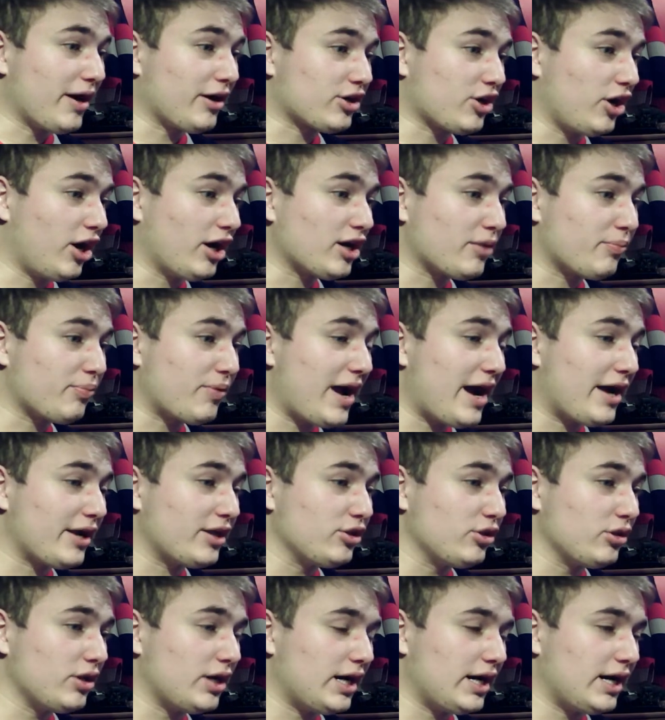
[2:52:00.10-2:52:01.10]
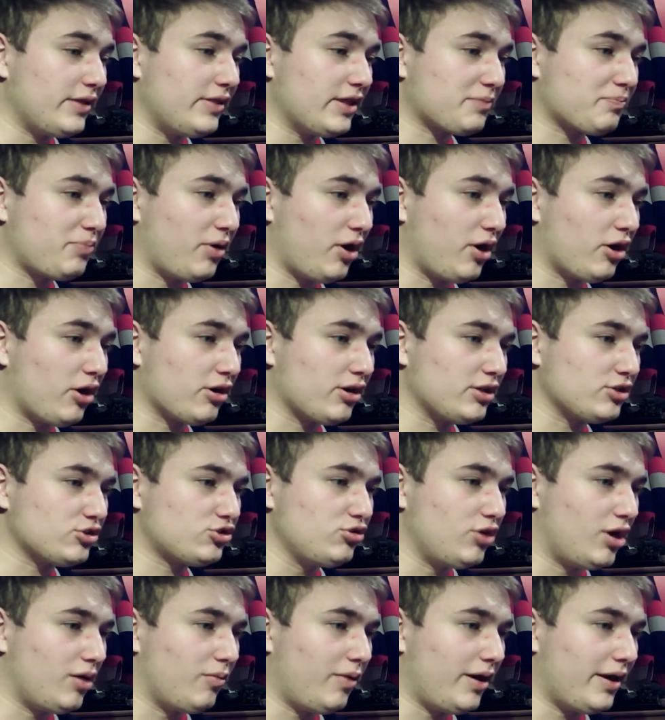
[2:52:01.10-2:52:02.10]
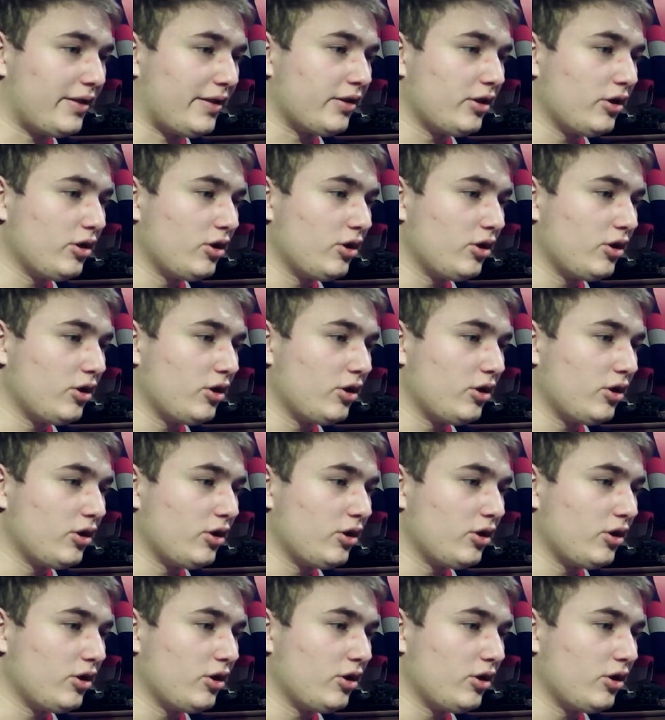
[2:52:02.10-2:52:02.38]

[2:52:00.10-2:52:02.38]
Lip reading: Connor Brown and Nick Paul are on the 2-on-1.